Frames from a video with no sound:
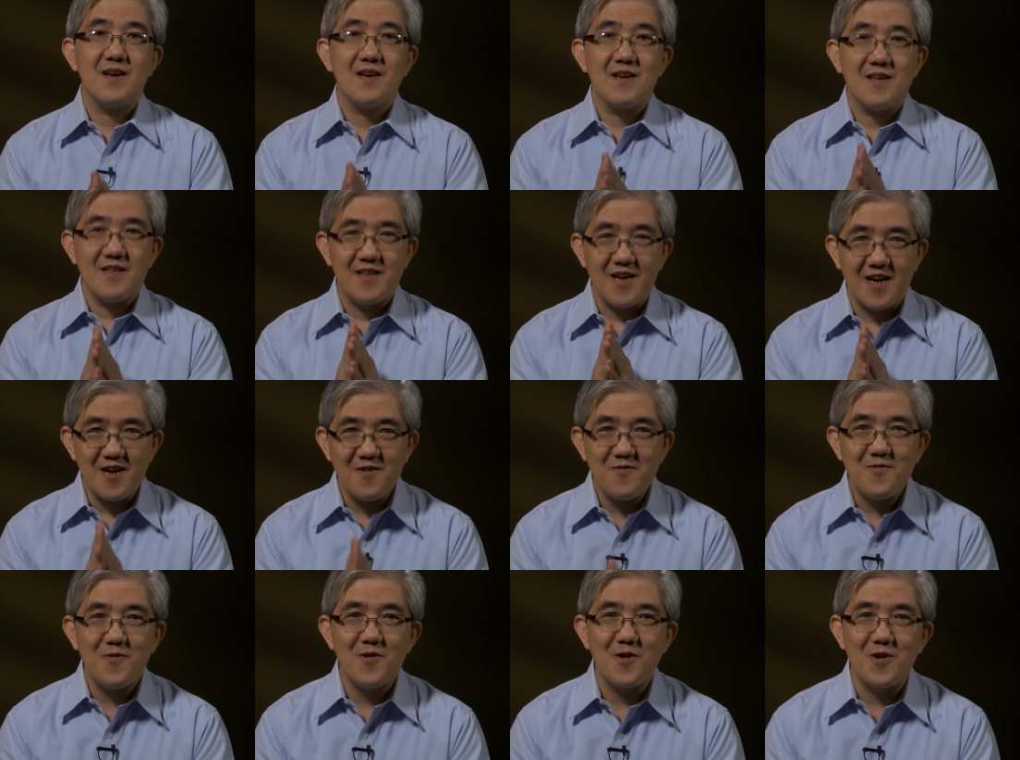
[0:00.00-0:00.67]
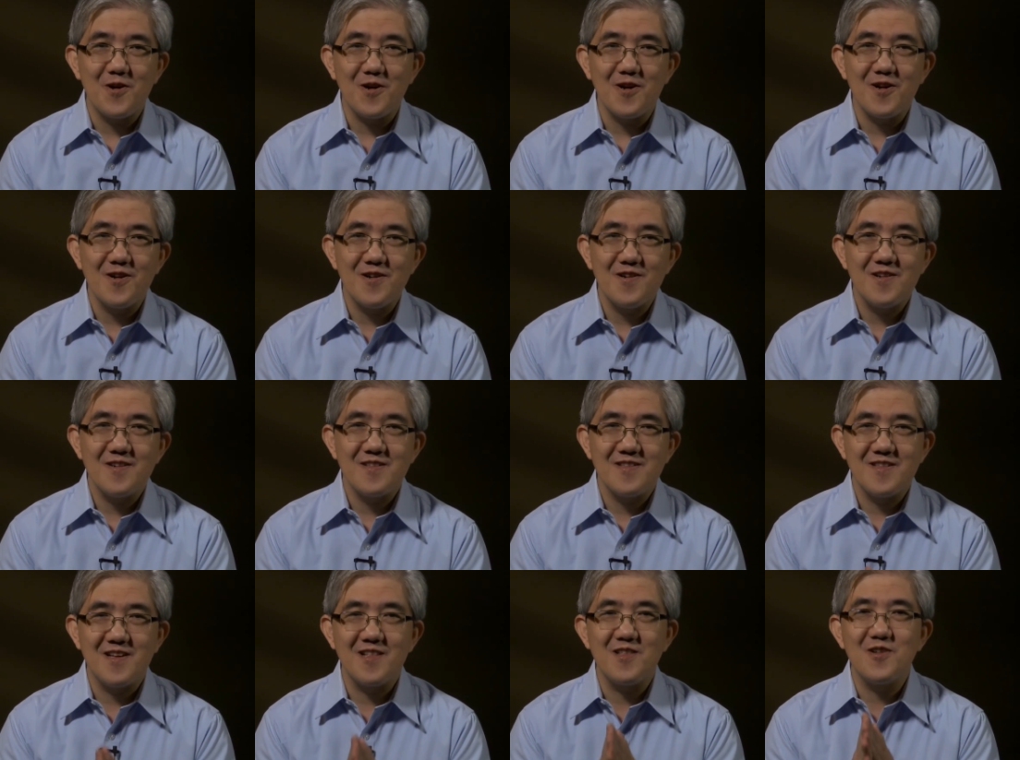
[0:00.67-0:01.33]
Therefore,
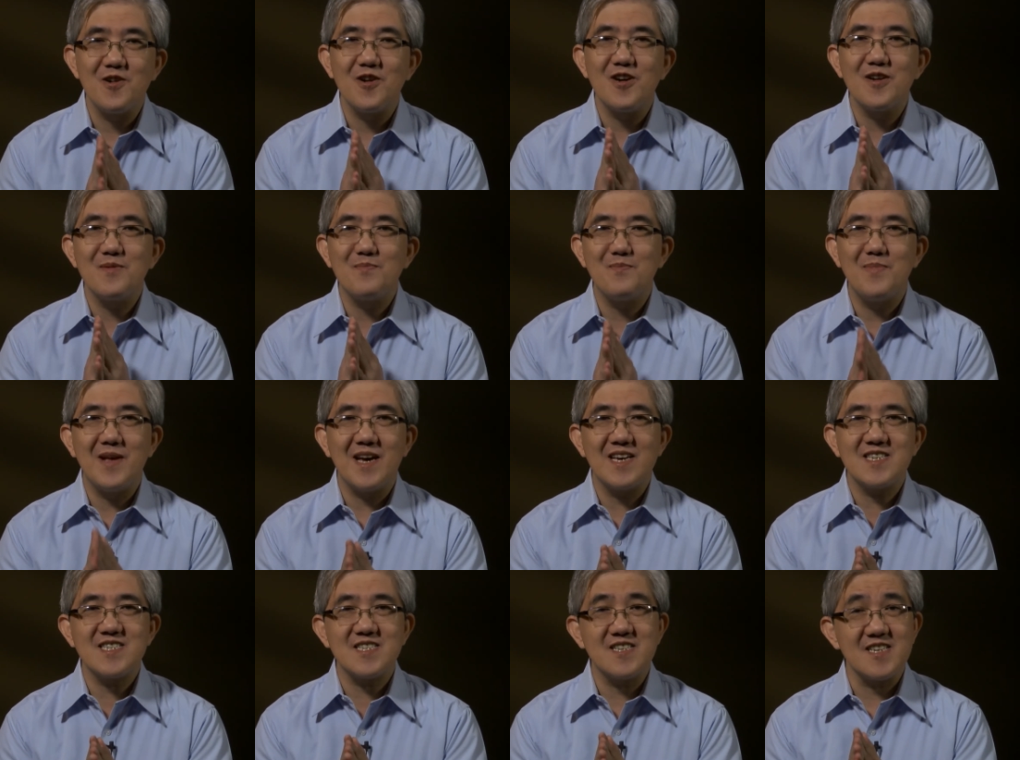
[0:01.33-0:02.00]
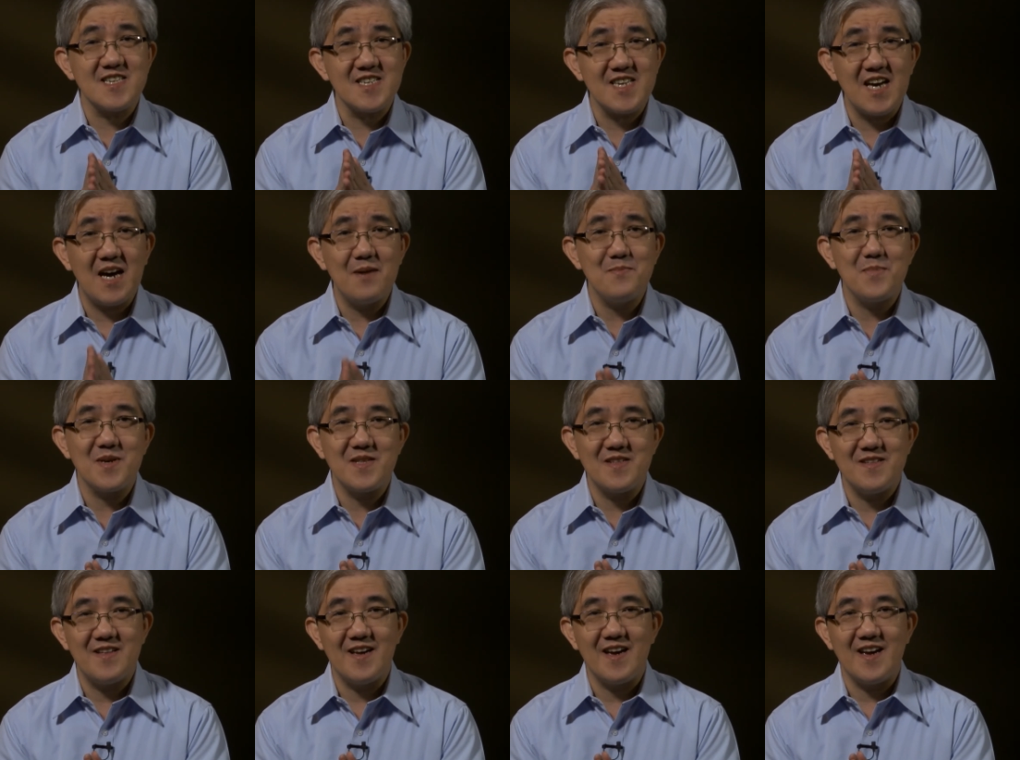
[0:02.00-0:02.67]
the Lord blessed the
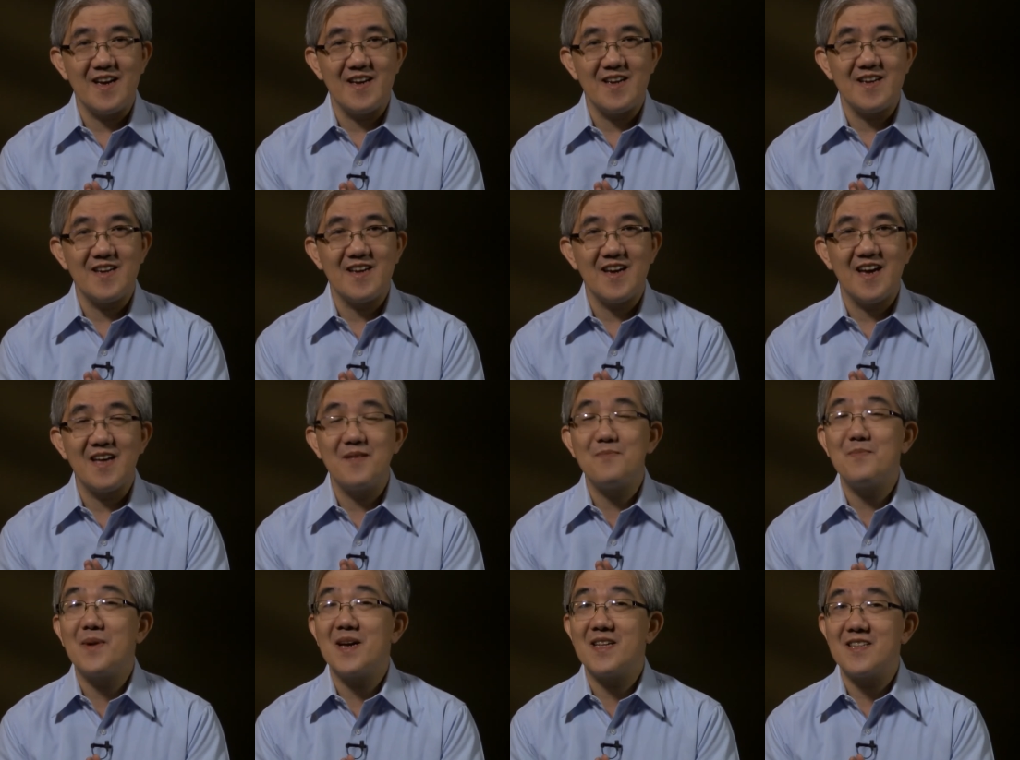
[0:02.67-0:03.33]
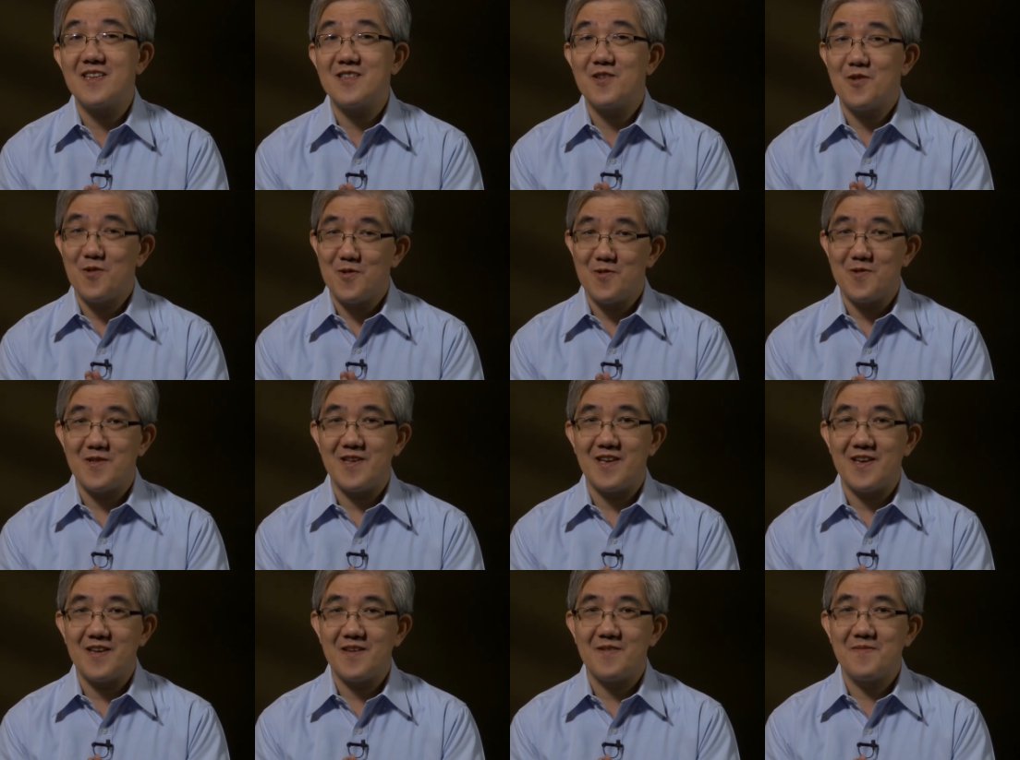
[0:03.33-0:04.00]
Sabbath day and made it
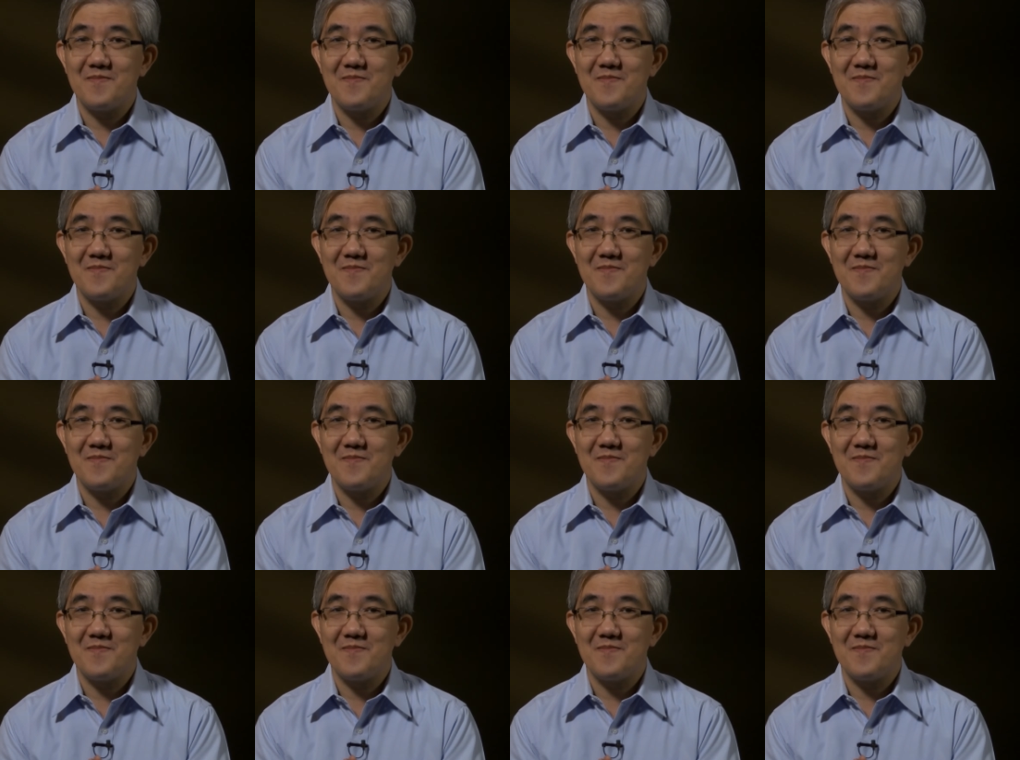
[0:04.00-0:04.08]
holy."